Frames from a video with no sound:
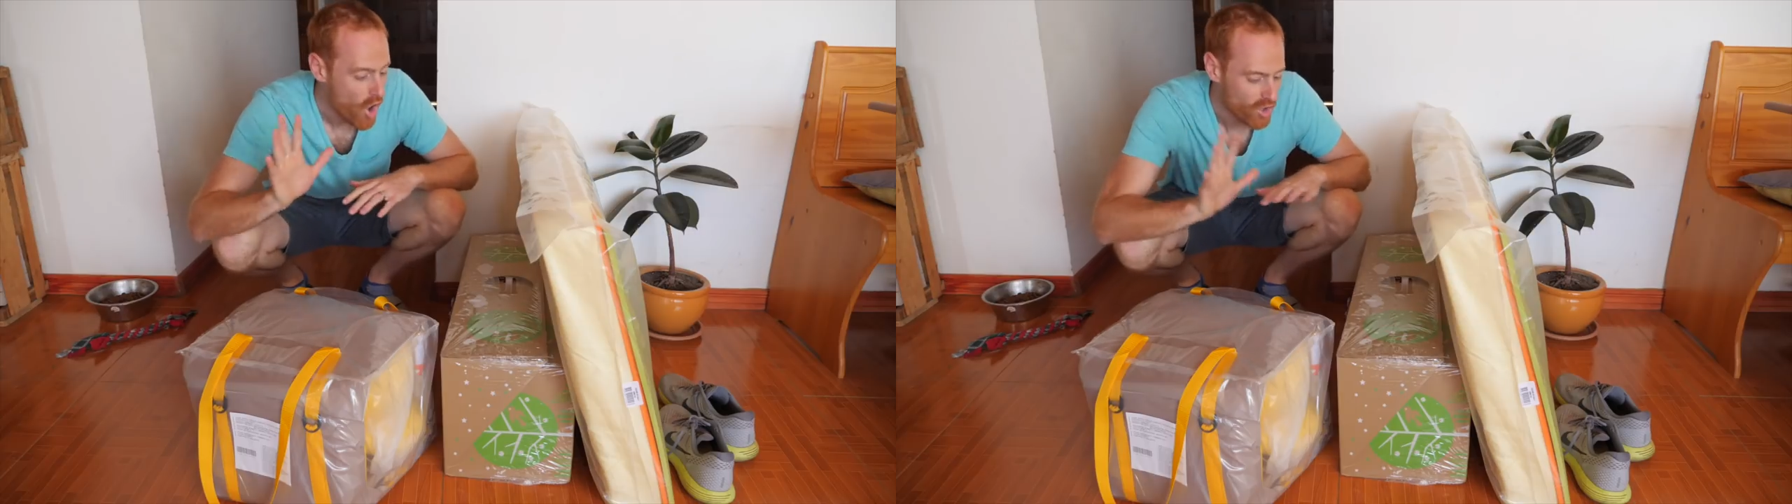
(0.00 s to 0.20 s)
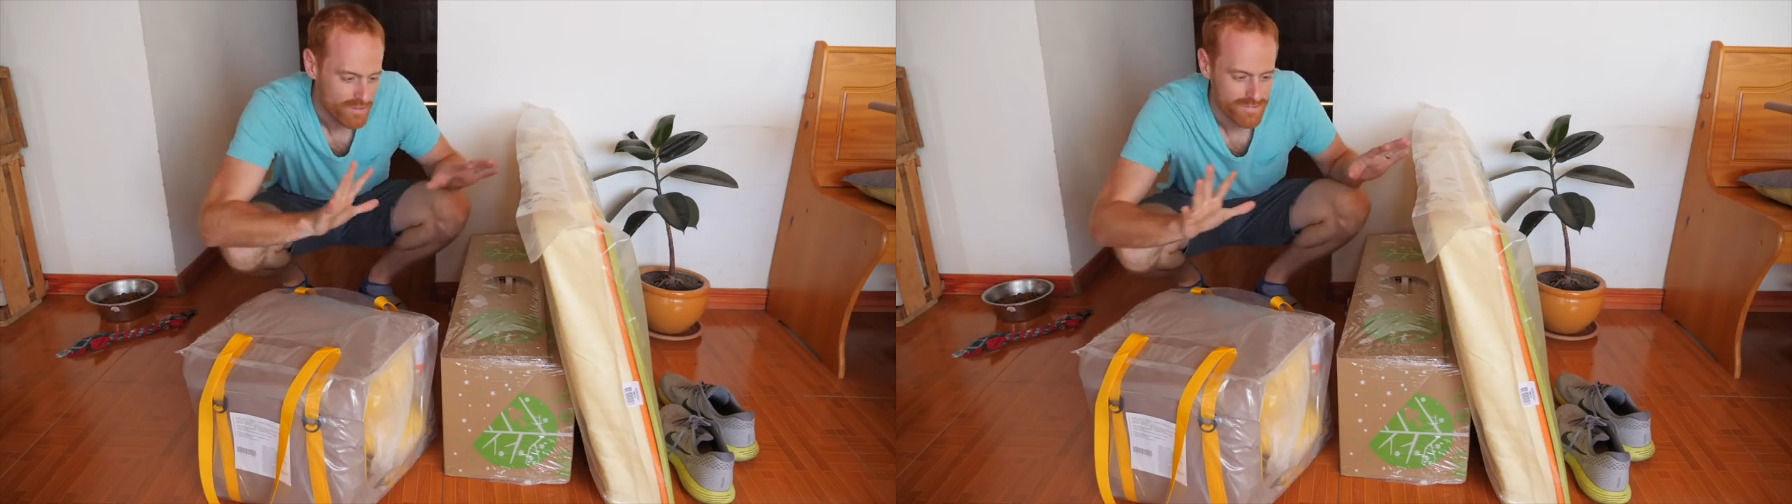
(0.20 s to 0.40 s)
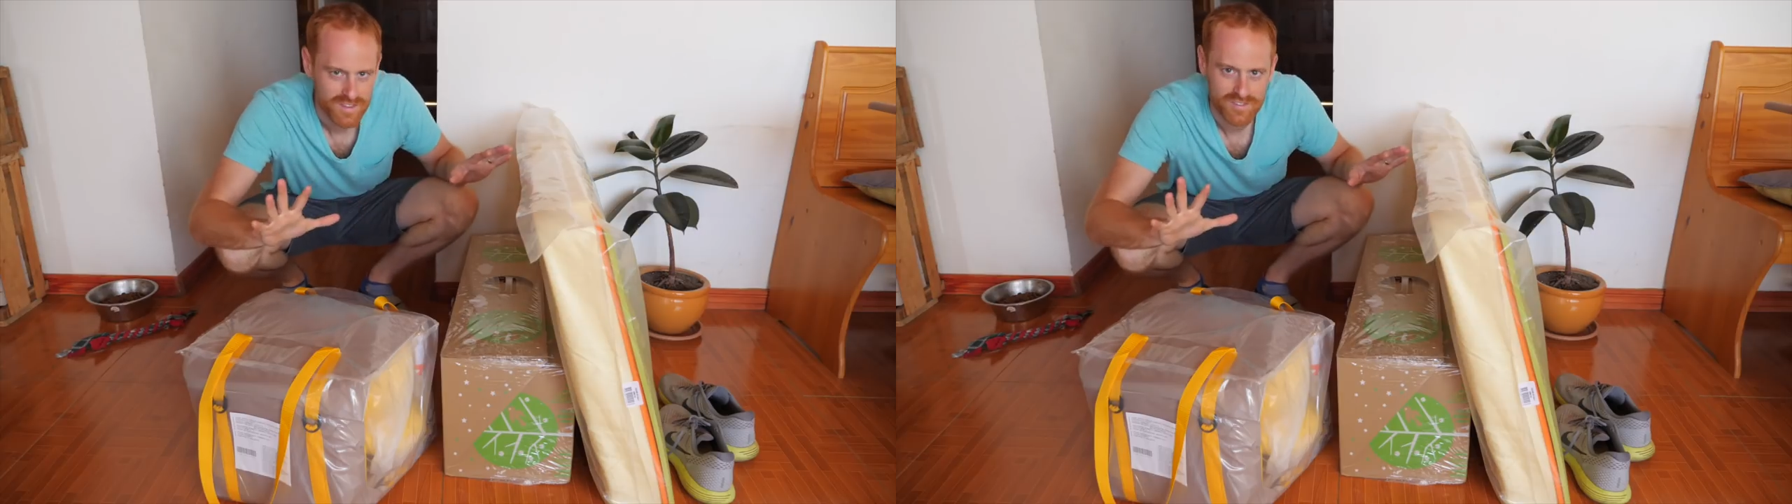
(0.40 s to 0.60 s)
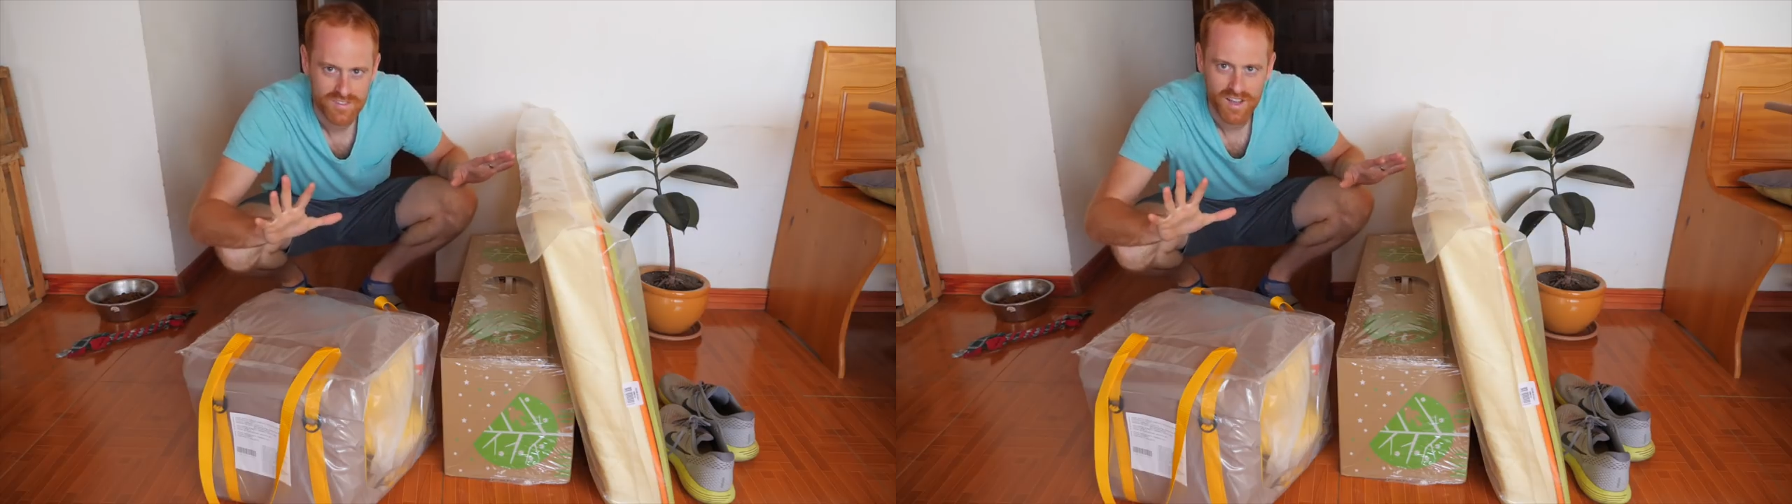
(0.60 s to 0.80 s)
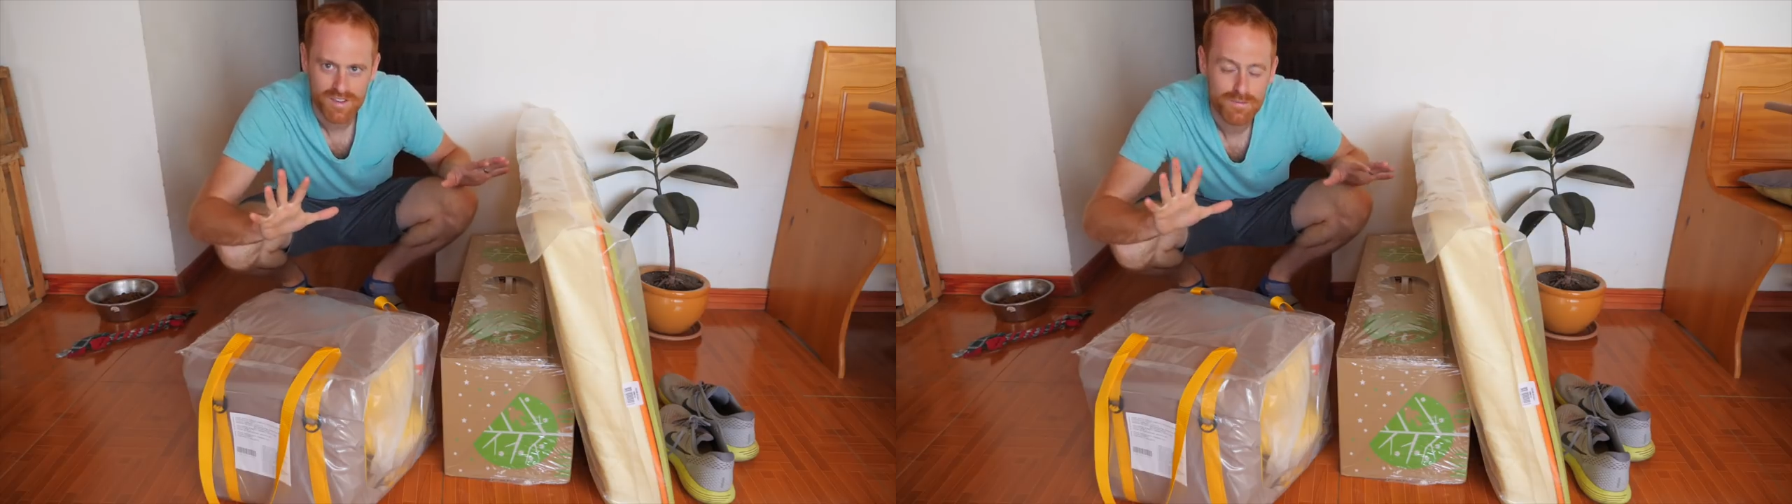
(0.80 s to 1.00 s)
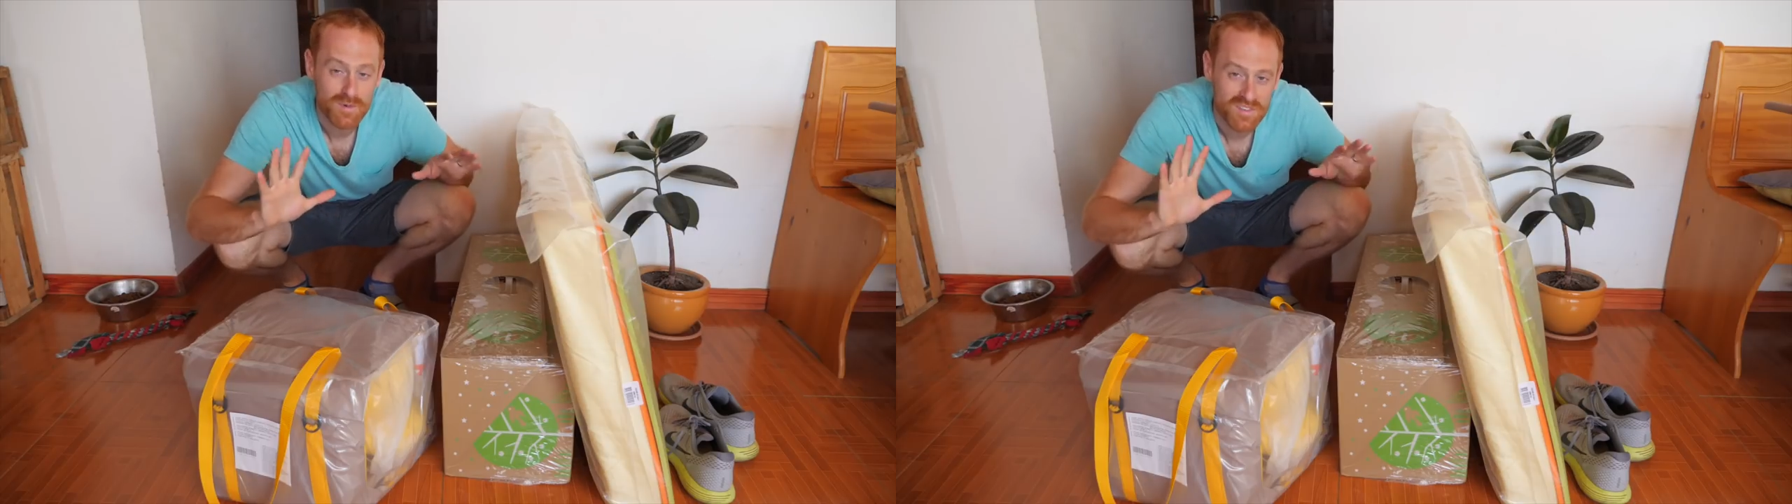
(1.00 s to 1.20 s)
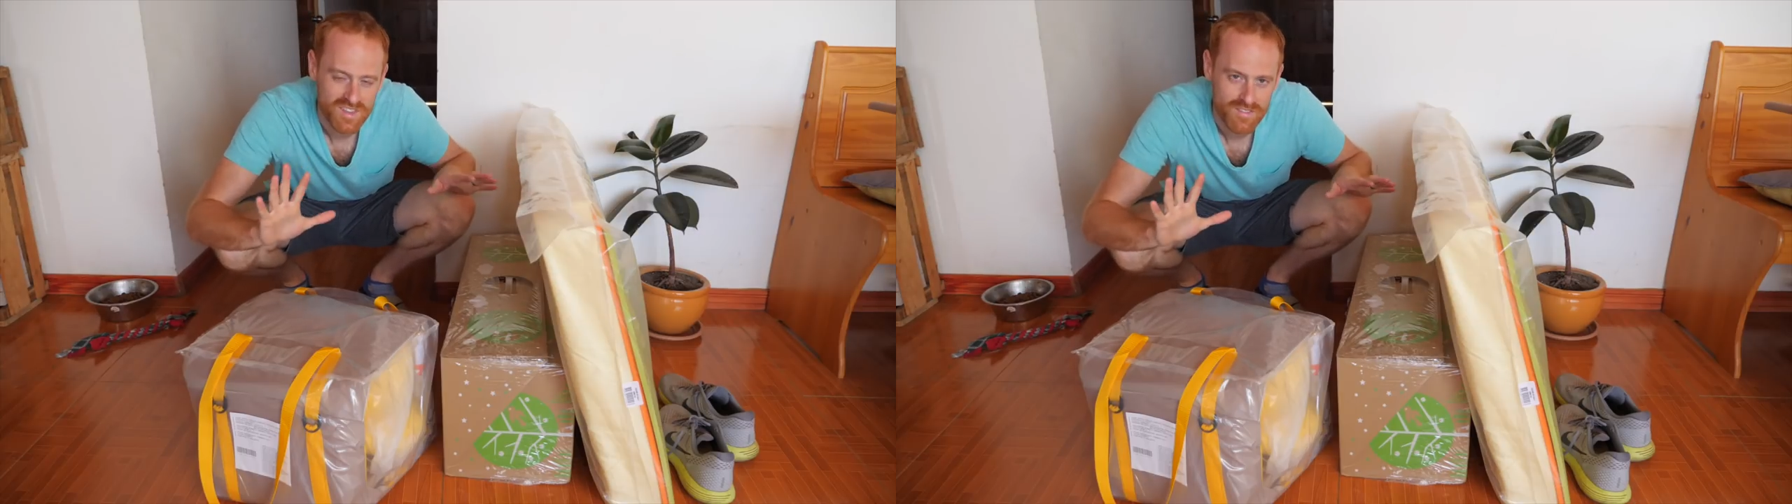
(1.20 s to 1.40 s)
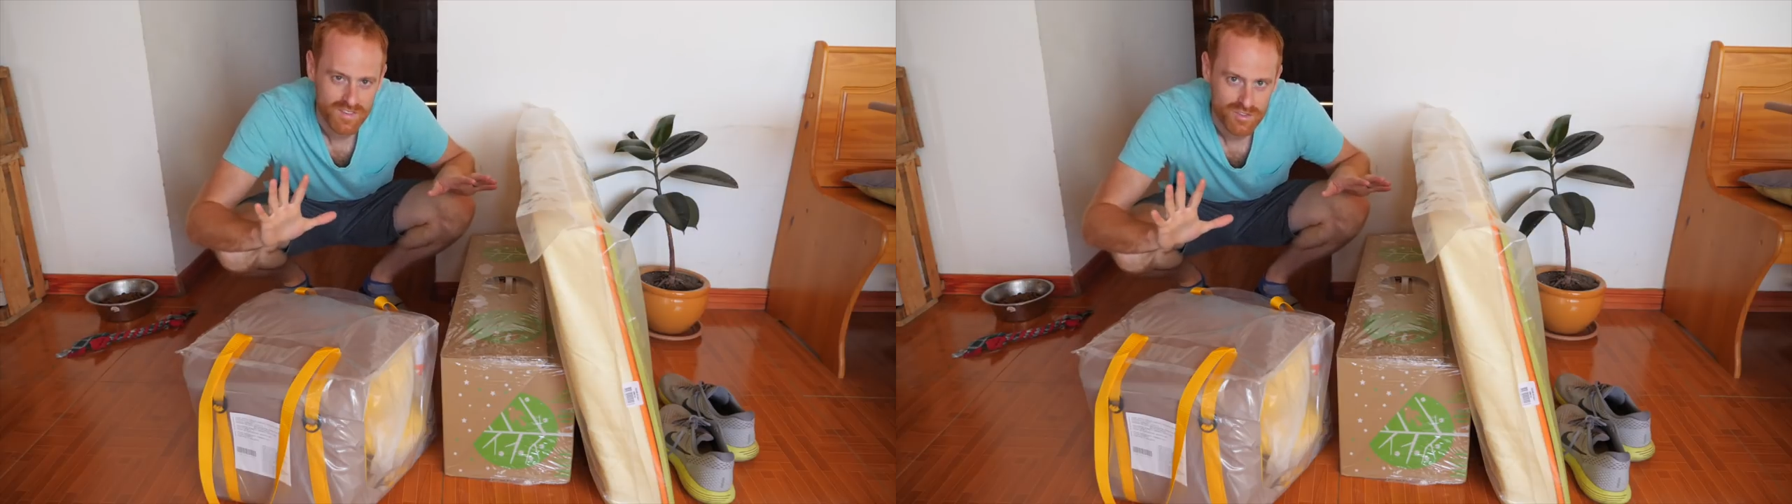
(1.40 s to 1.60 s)
all of this stuff was
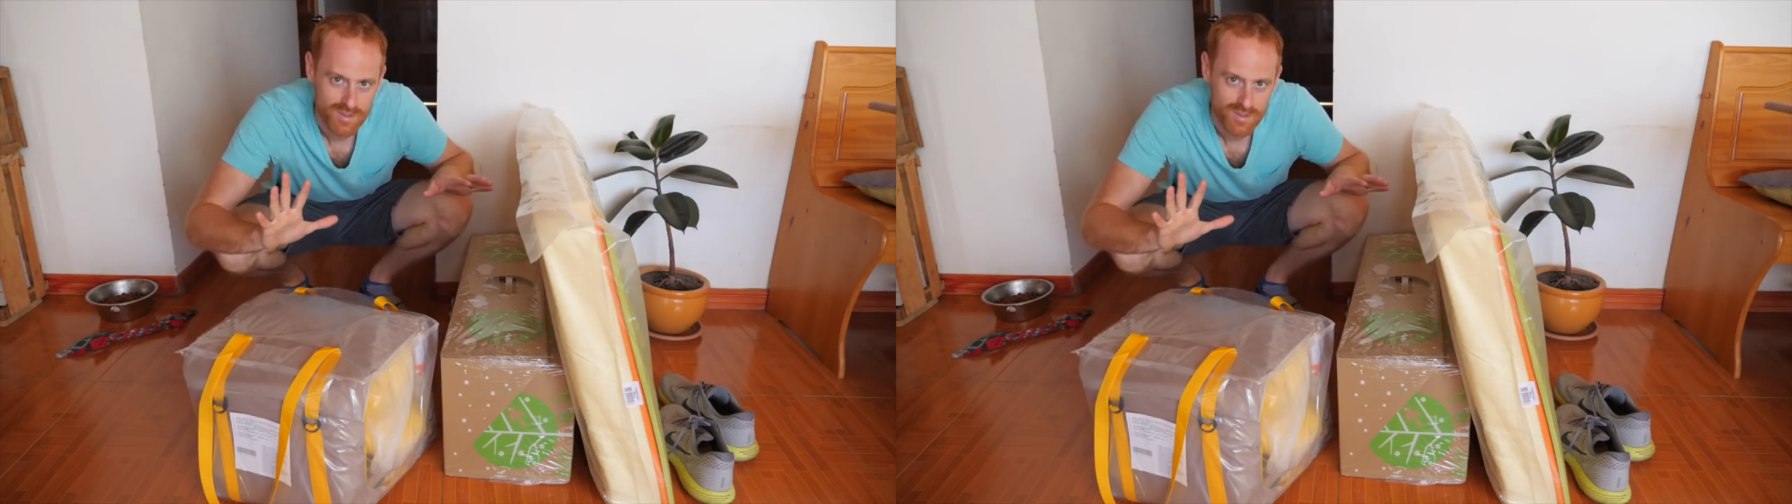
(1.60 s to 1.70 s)
given